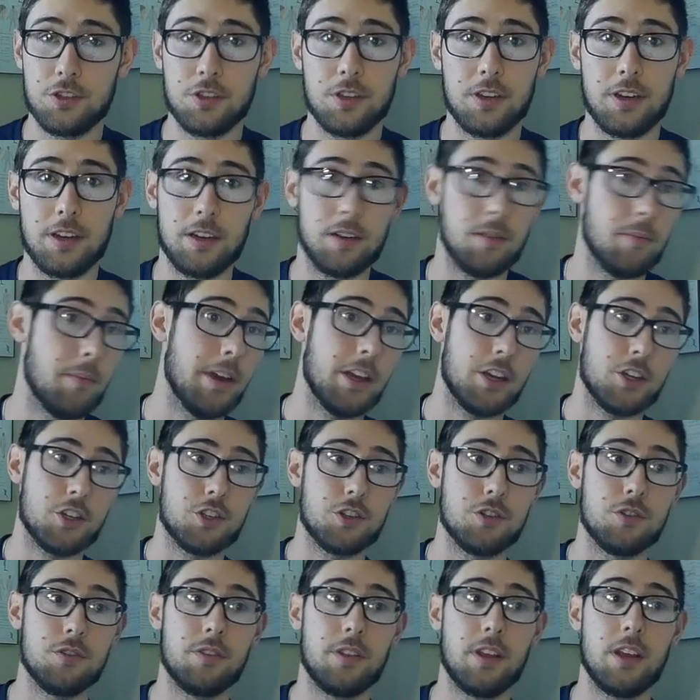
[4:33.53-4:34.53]
You need to make
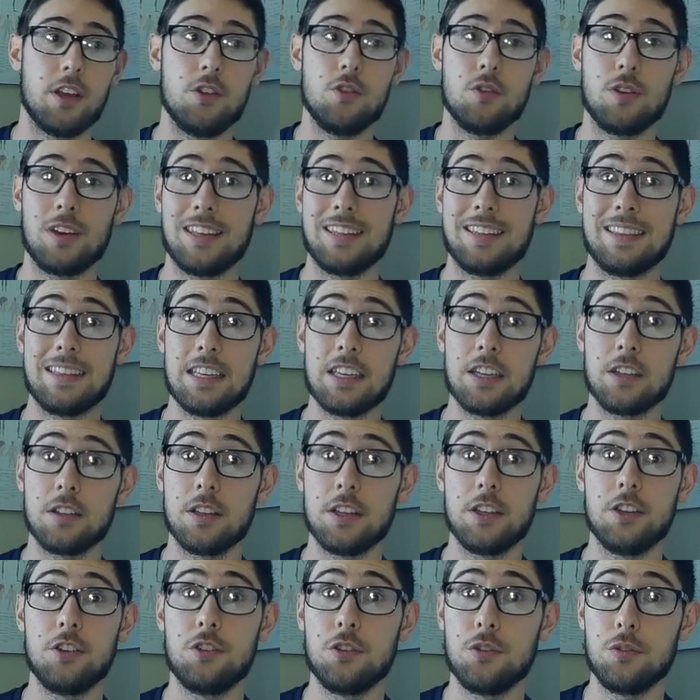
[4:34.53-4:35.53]
sure that you can
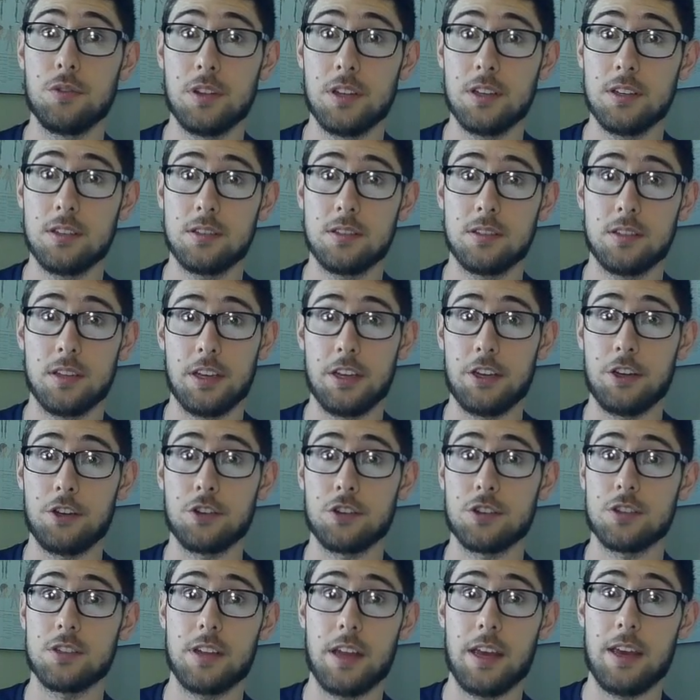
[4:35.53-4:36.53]
legally do this in your
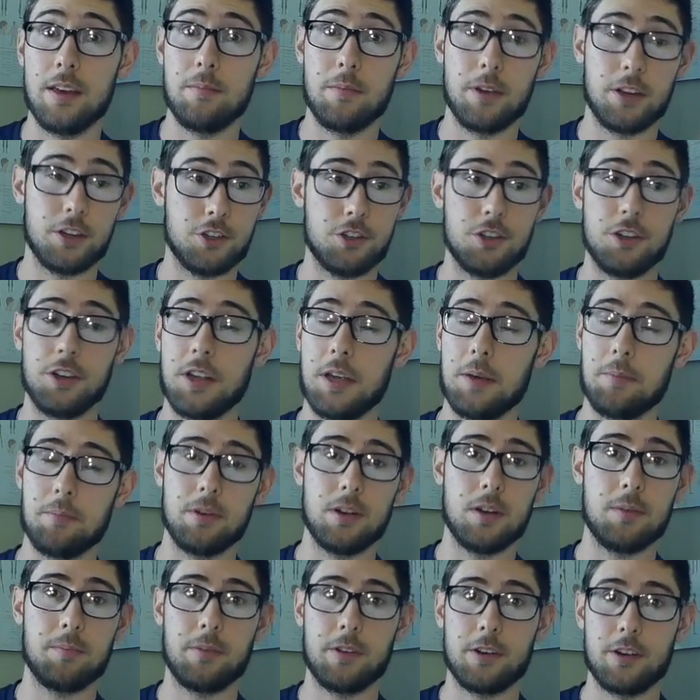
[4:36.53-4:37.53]
state. Make sure you're keeping
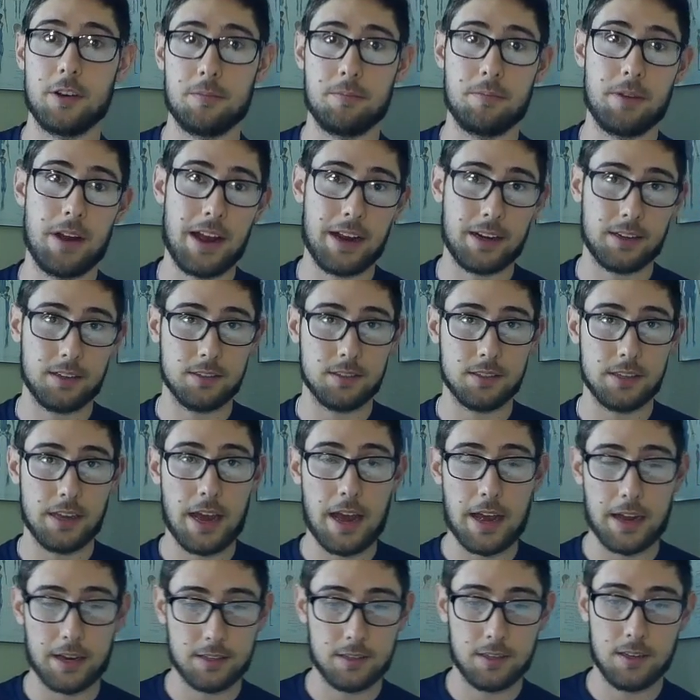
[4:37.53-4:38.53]
up on your Practice
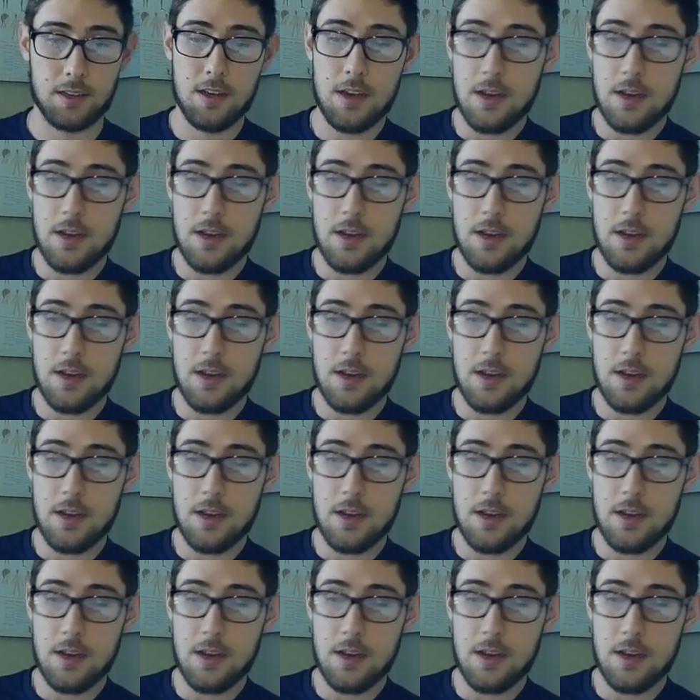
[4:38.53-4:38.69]
Act.